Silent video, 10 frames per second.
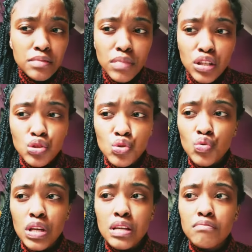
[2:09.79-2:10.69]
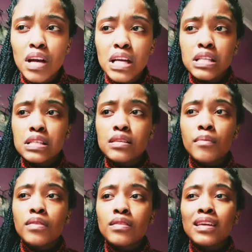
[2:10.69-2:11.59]
May it scream,
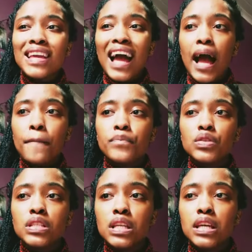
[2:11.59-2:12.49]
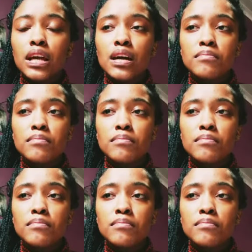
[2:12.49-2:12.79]
something happened here.